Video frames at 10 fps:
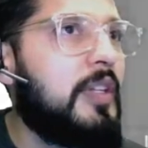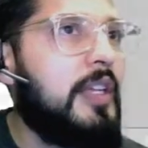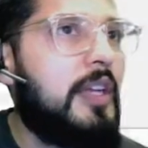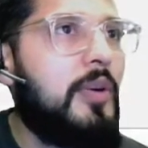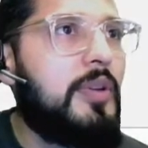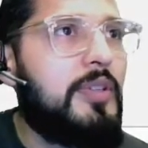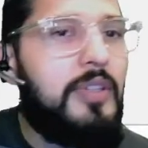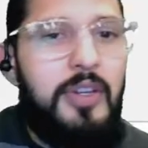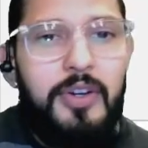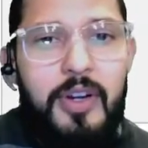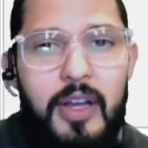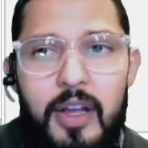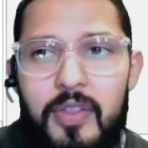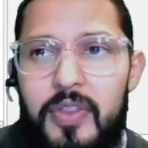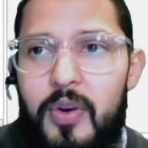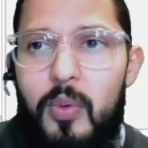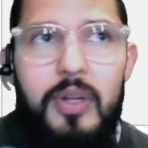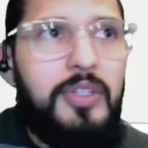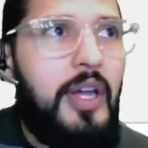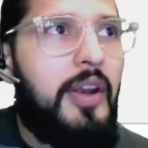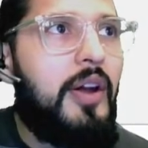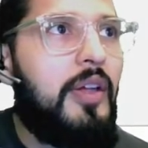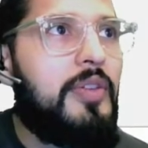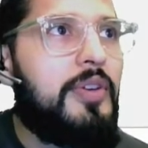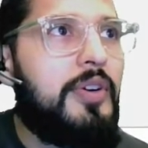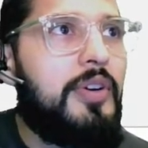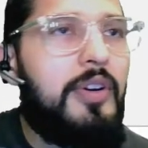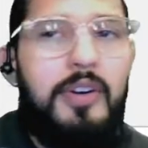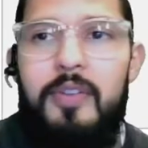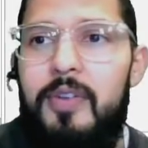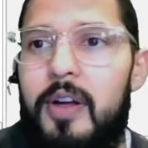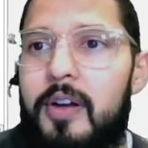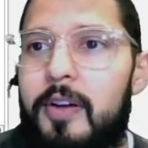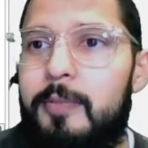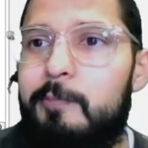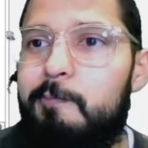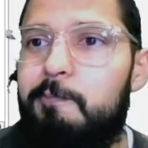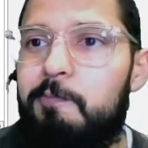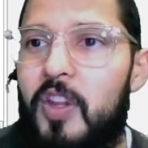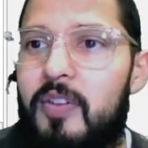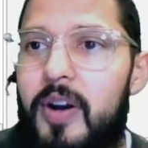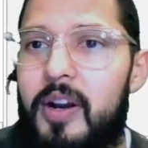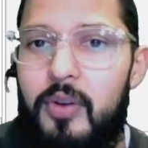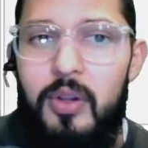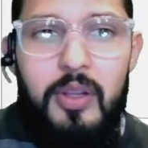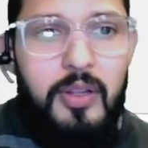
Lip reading: in codices here, there was another variable,